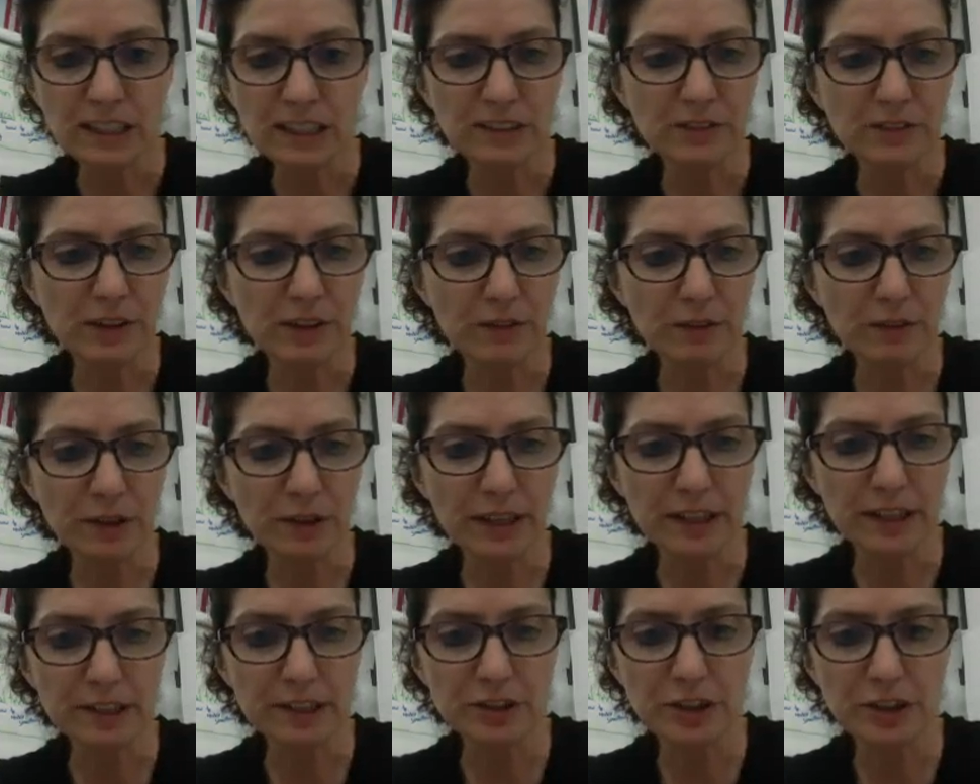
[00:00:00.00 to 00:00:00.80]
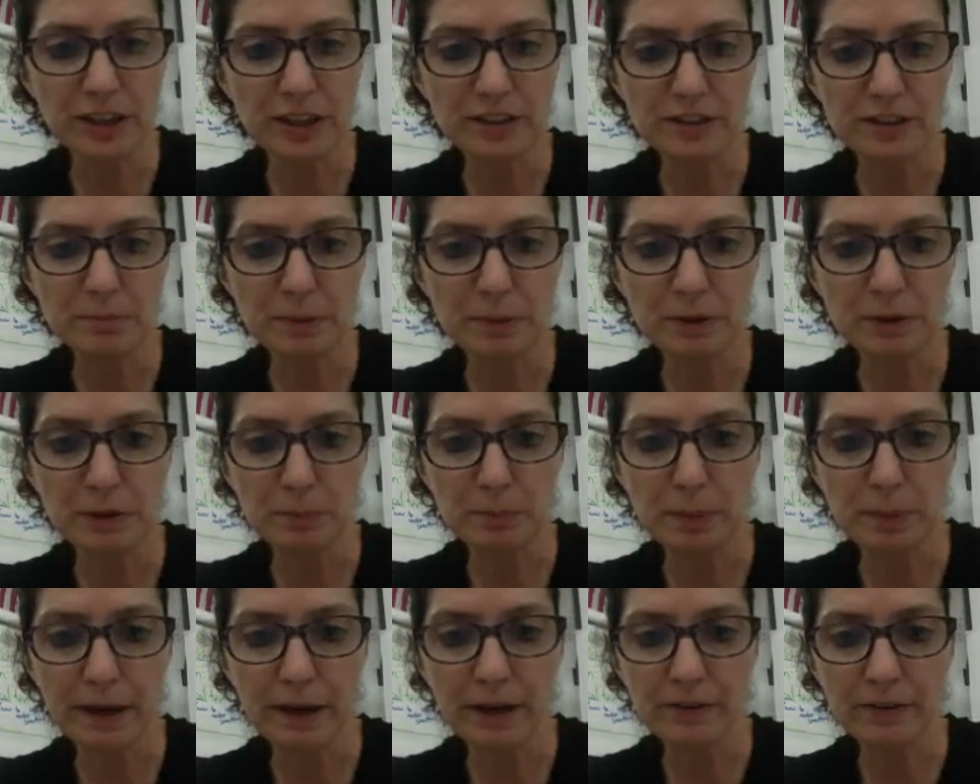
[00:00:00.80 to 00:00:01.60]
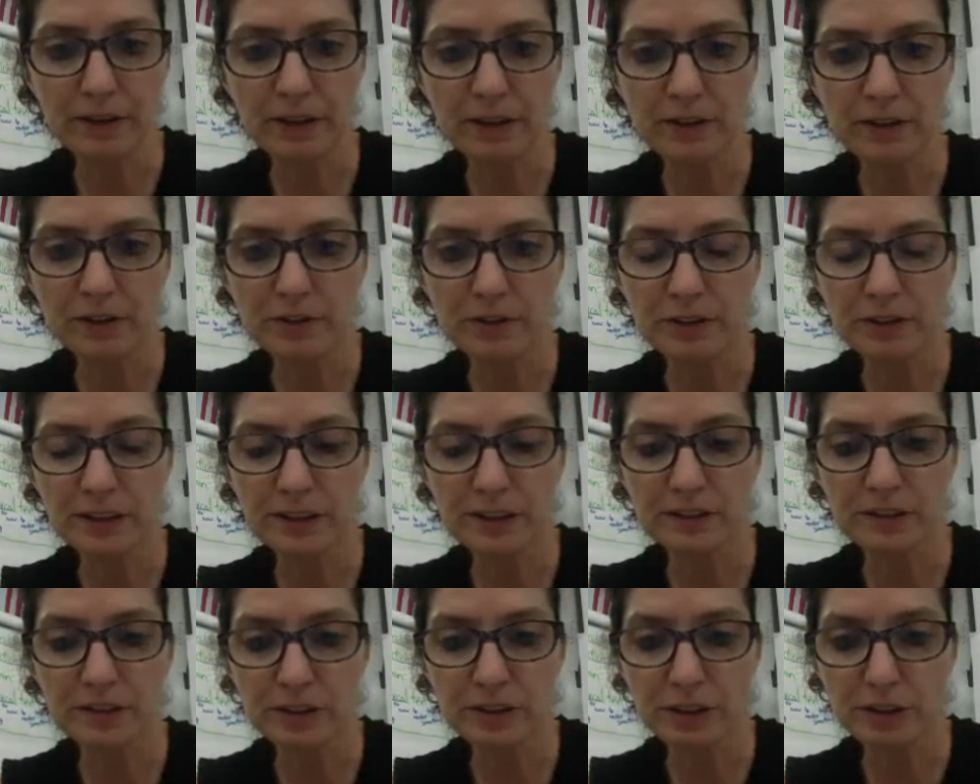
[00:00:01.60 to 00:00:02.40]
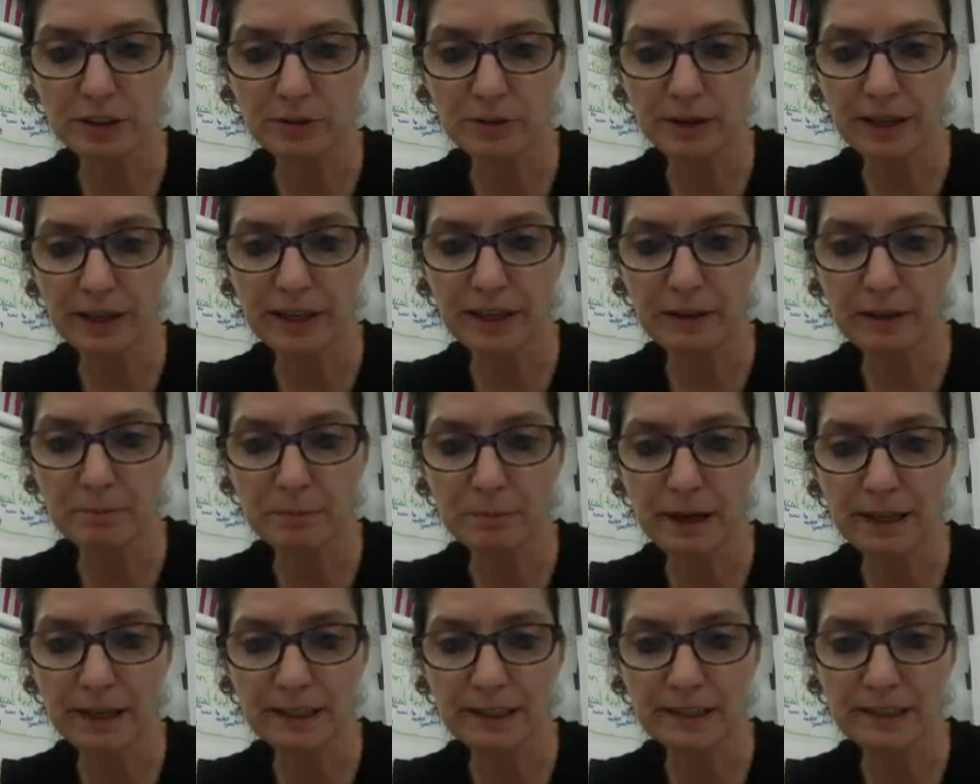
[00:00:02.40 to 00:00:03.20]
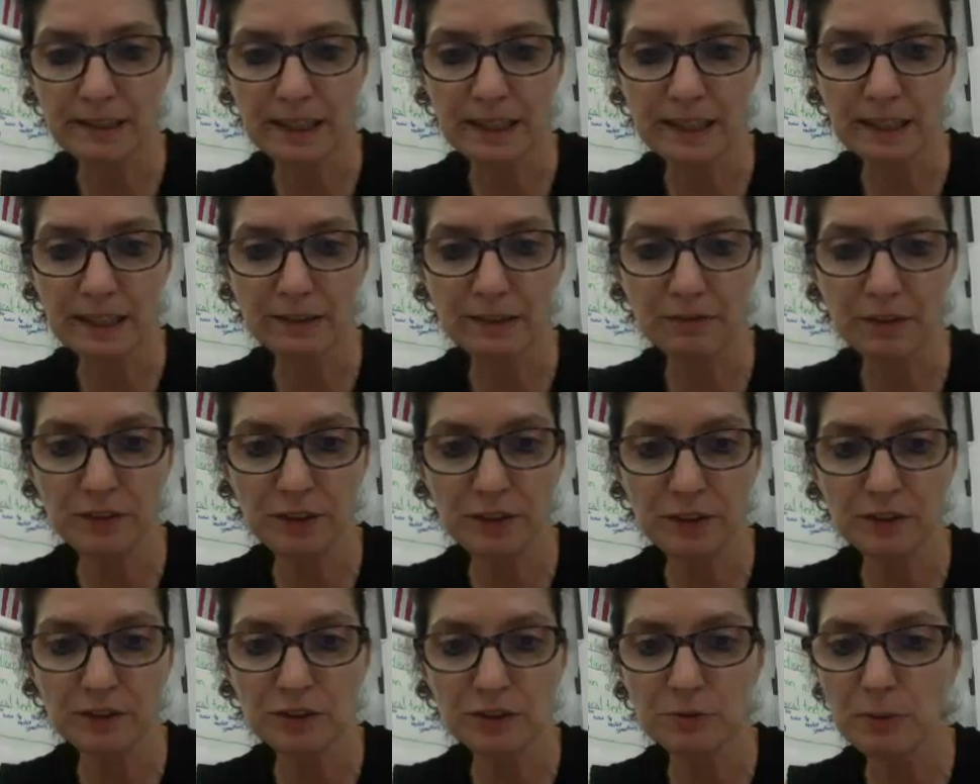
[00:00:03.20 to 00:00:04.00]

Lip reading: If you ever get a chance to build a battery and use it to generate a magnetic field,